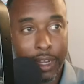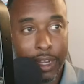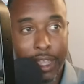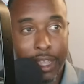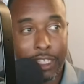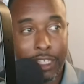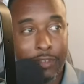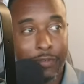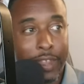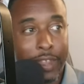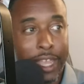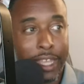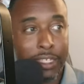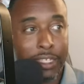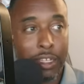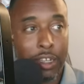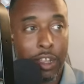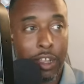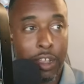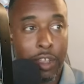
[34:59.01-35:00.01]
He hasn't flashed
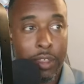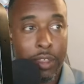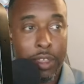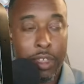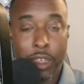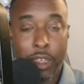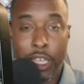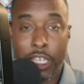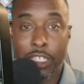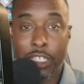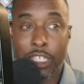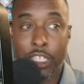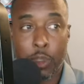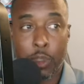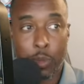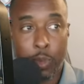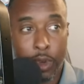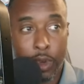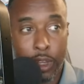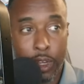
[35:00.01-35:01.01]
at all. It's
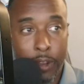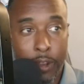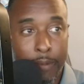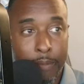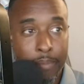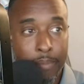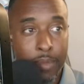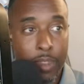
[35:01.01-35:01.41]
disappointing.